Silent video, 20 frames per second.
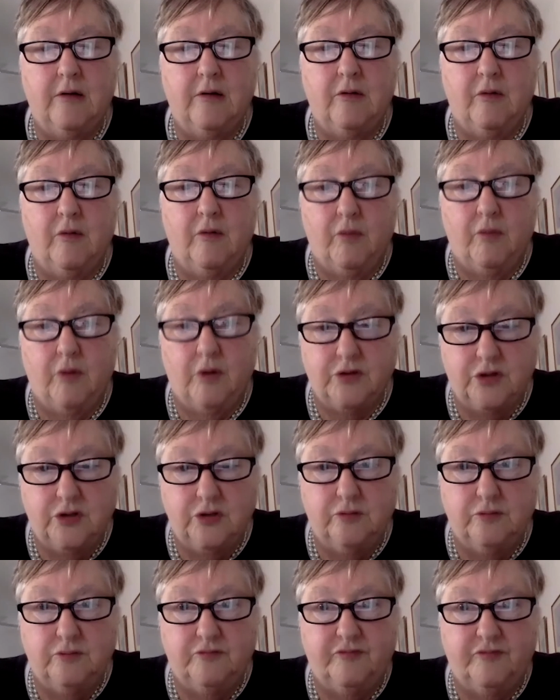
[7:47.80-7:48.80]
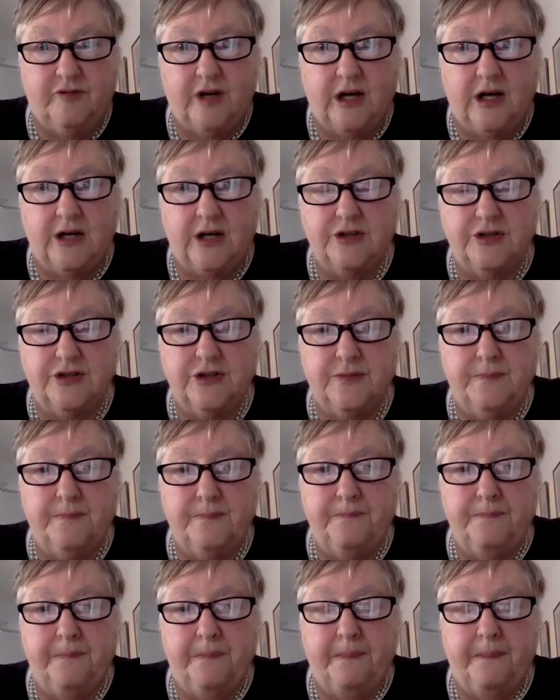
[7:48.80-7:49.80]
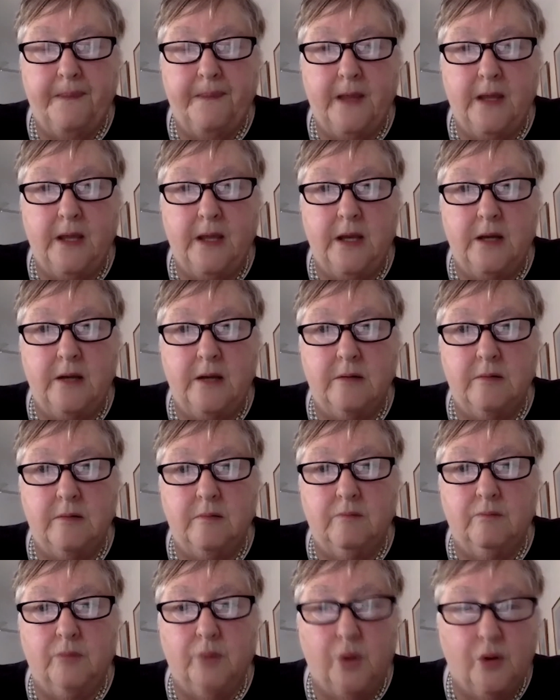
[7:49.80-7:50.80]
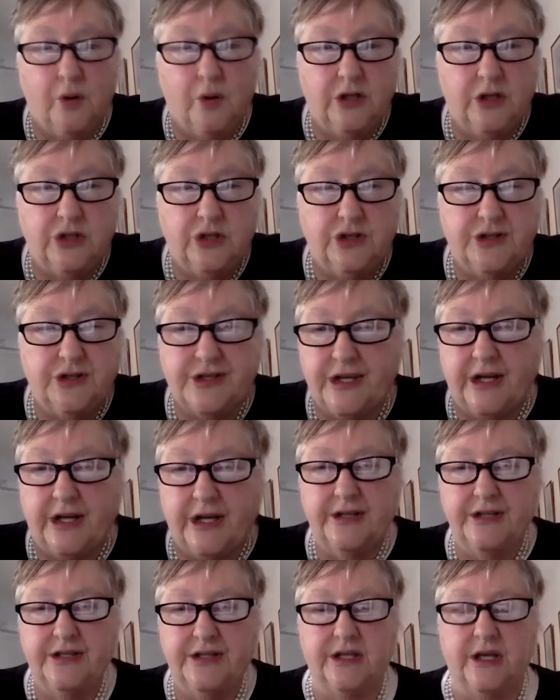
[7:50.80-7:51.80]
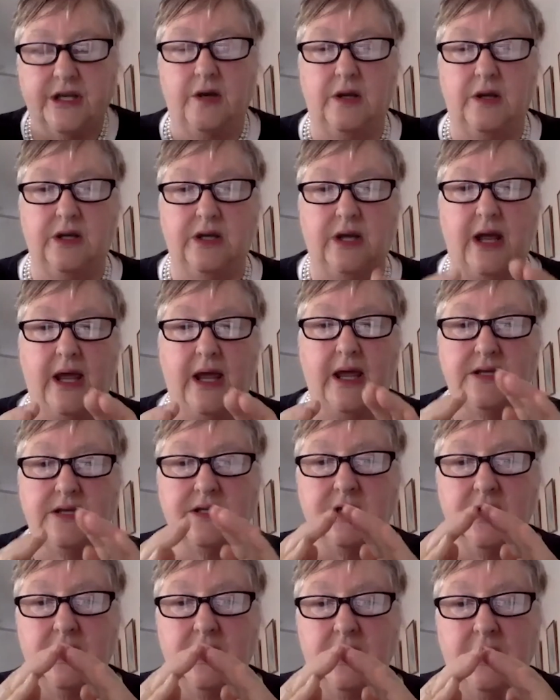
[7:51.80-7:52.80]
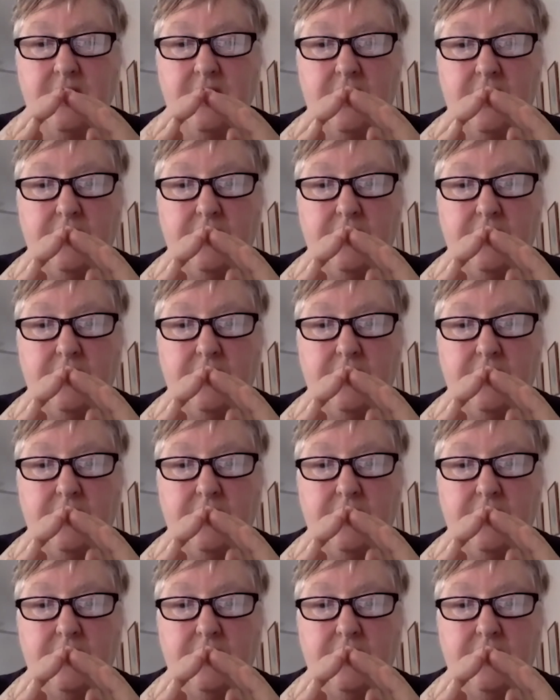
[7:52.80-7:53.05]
what you find in Moorish design. So it has a